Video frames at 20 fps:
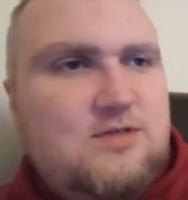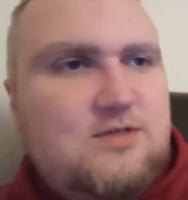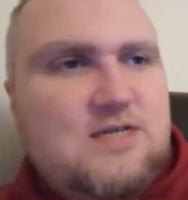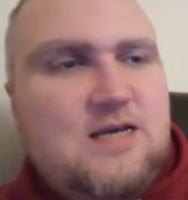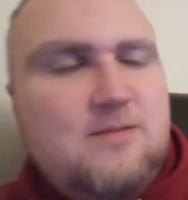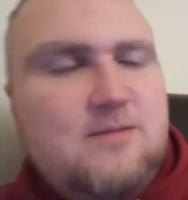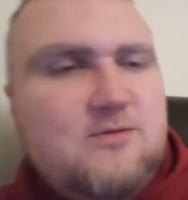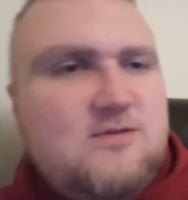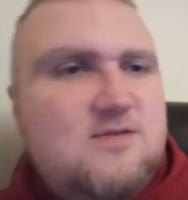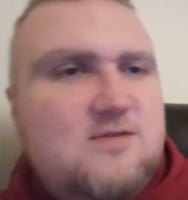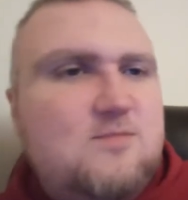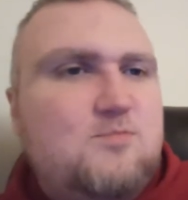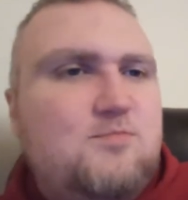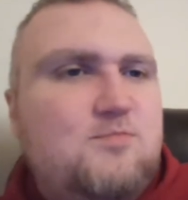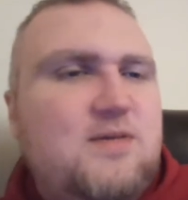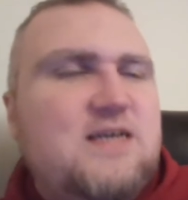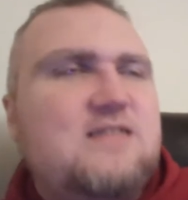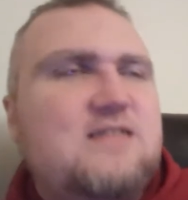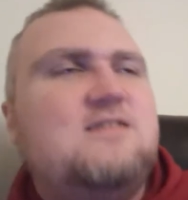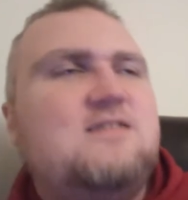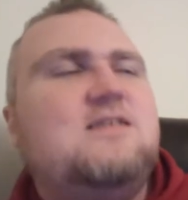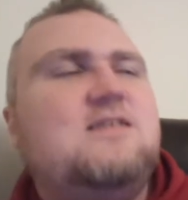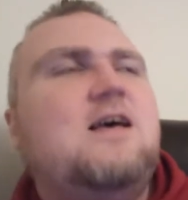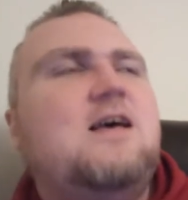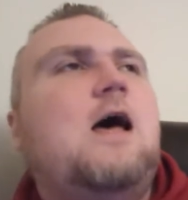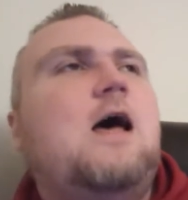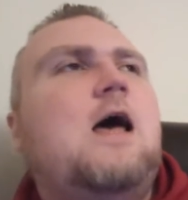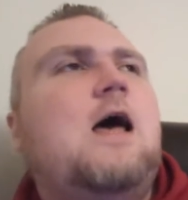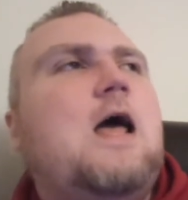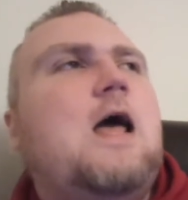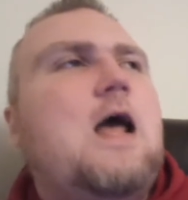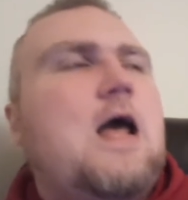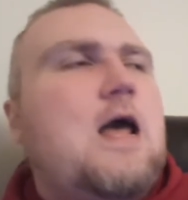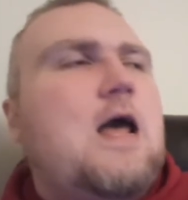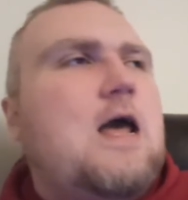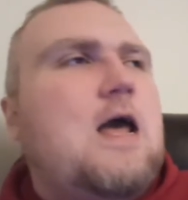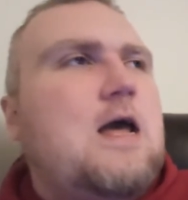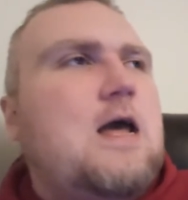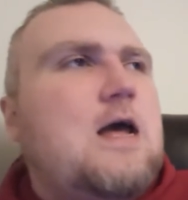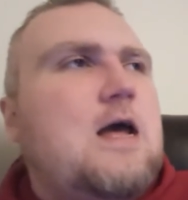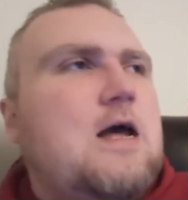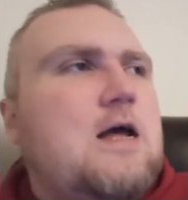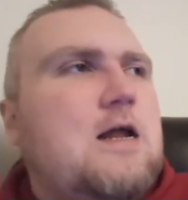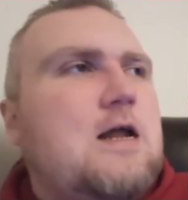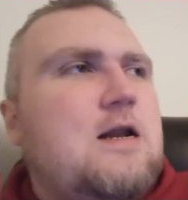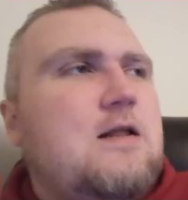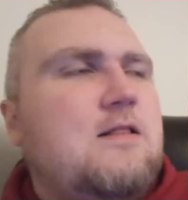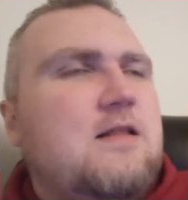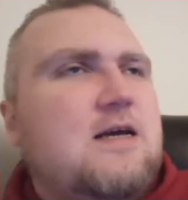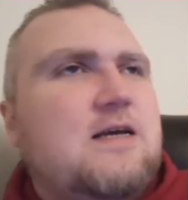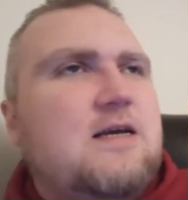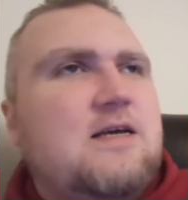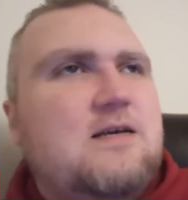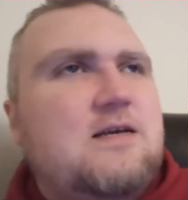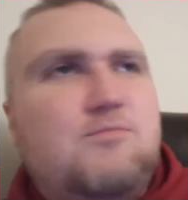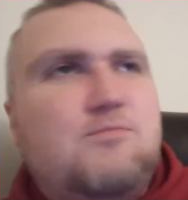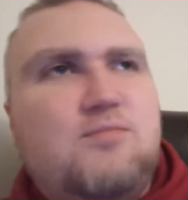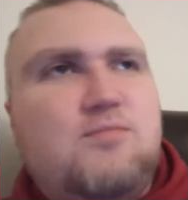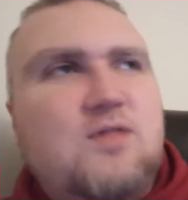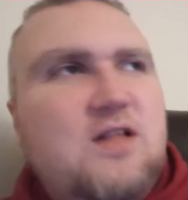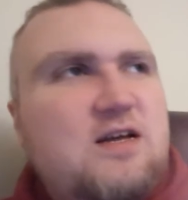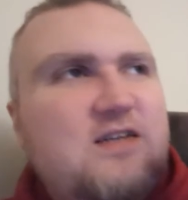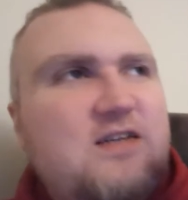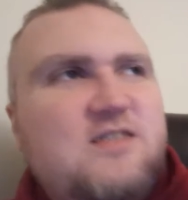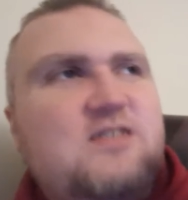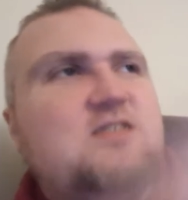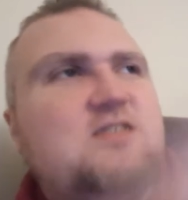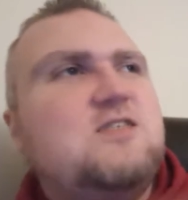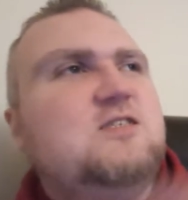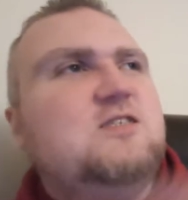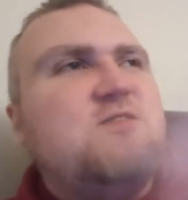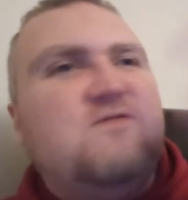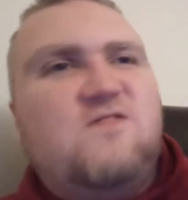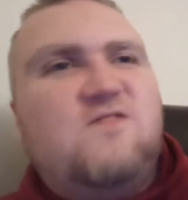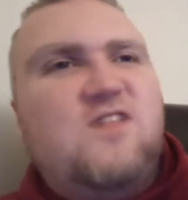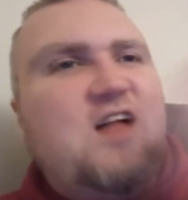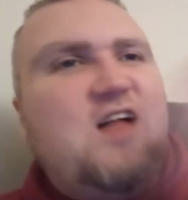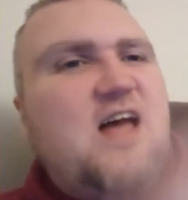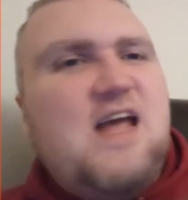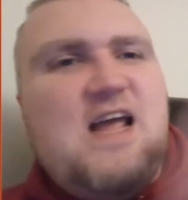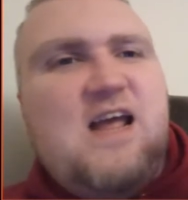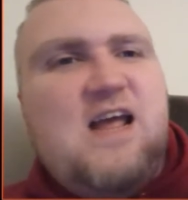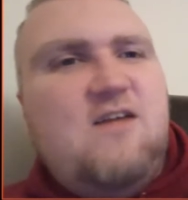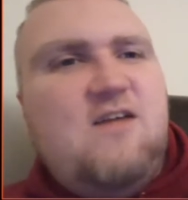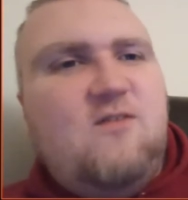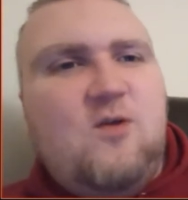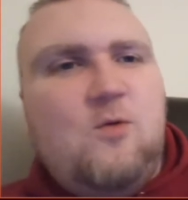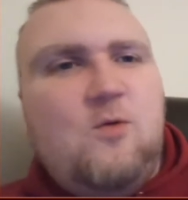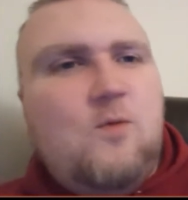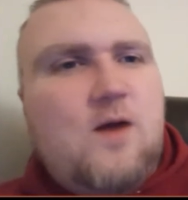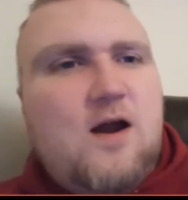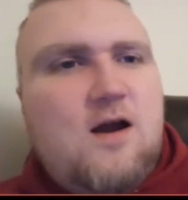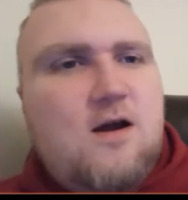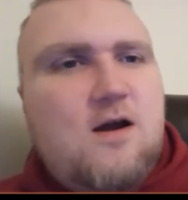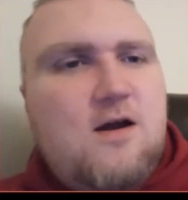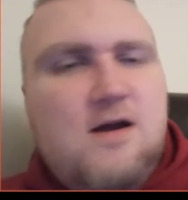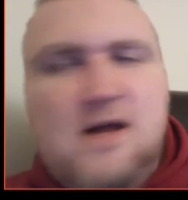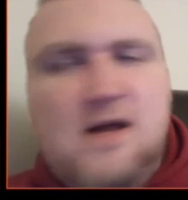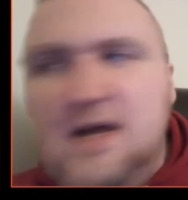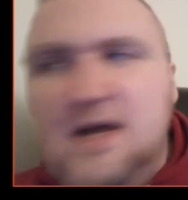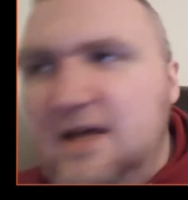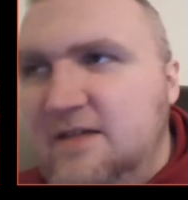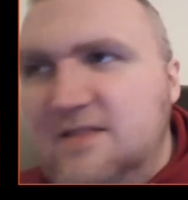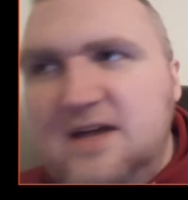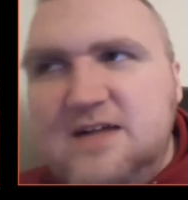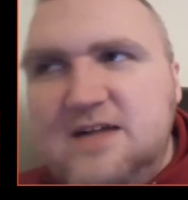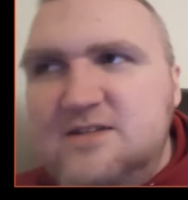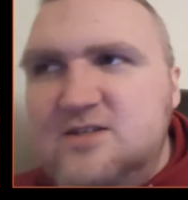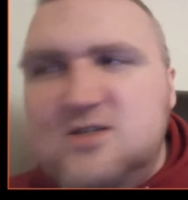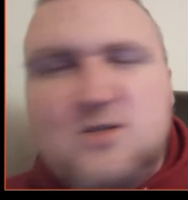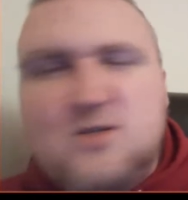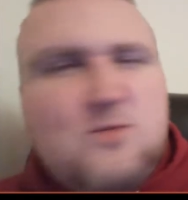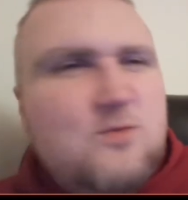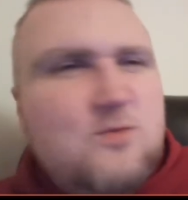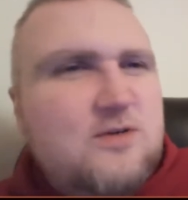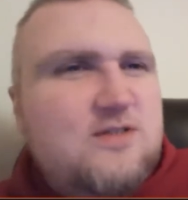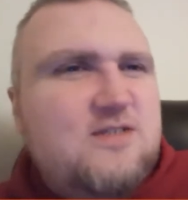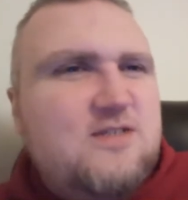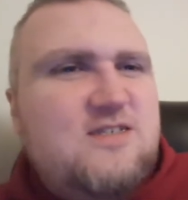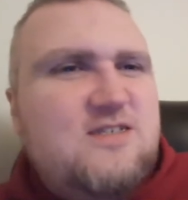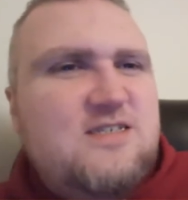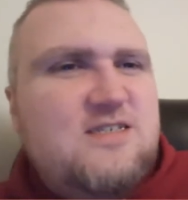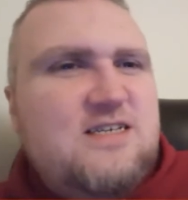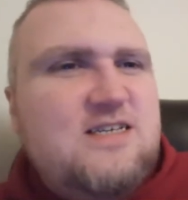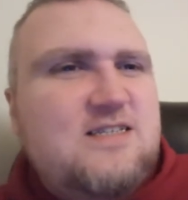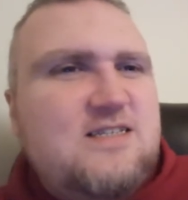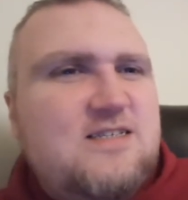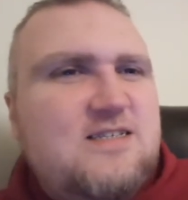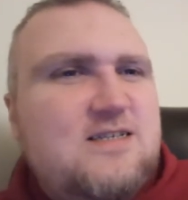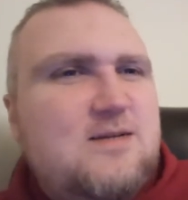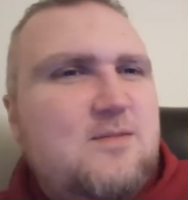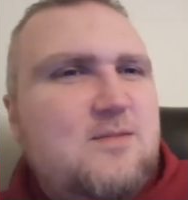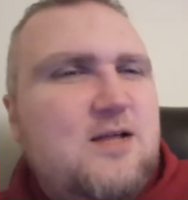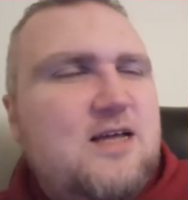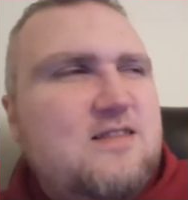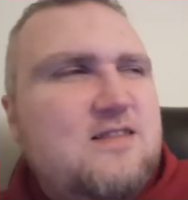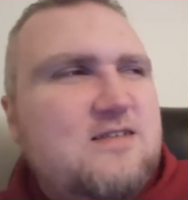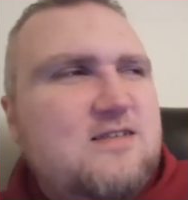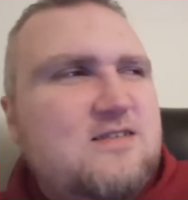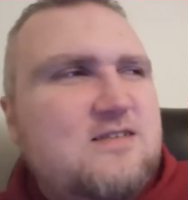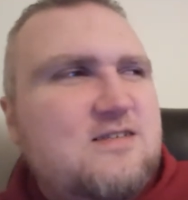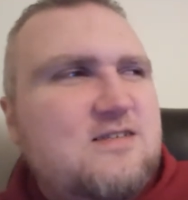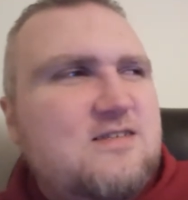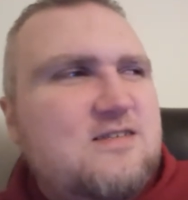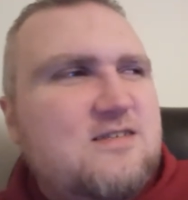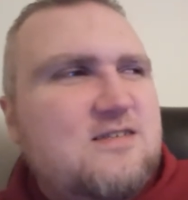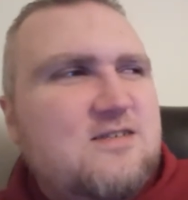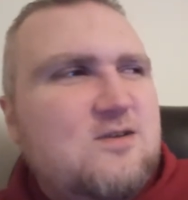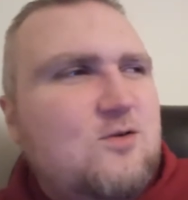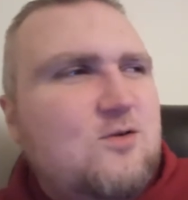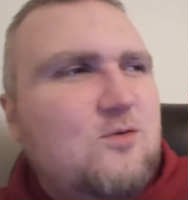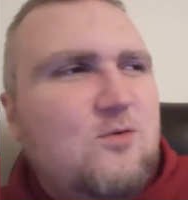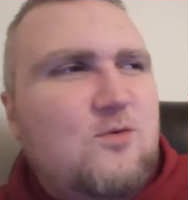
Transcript: kibbles and bits and like blood is just flying everywhere and that's just one of the scenes and i'm like this is so